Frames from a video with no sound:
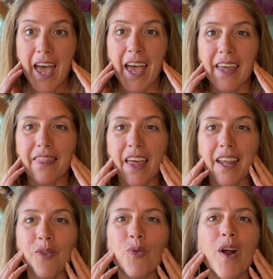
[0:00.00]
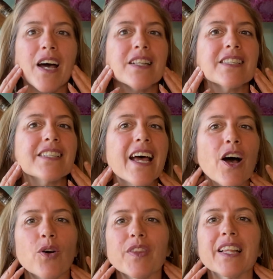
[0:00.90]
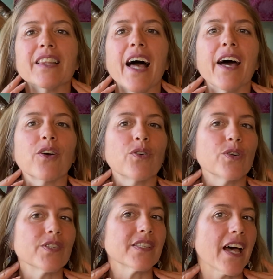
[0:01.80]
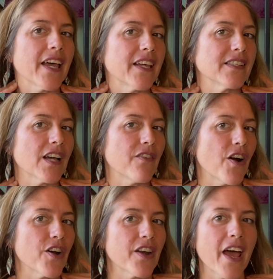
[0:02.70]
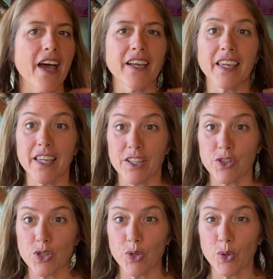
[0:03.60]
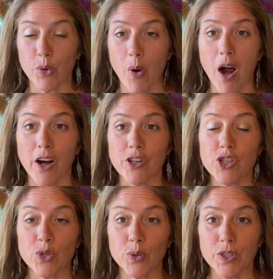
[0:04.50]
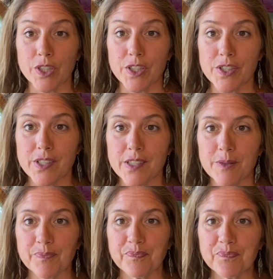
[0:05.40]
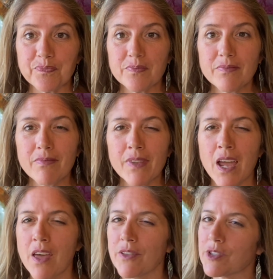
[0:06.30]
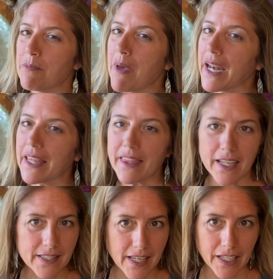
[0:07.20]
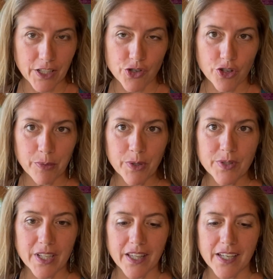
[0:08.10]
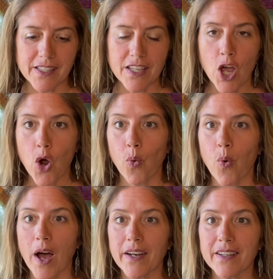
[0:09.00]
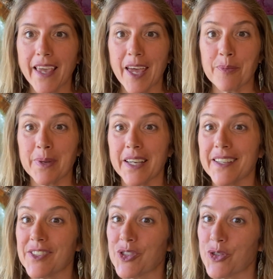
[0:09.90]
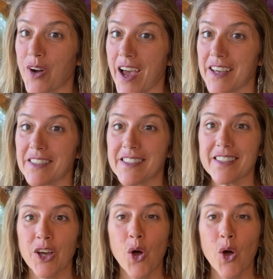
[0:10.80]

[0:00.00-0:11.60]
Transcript: and then runs down the lateral sides of our neck into our shoulders. There's many things that contribute to this. One can be stress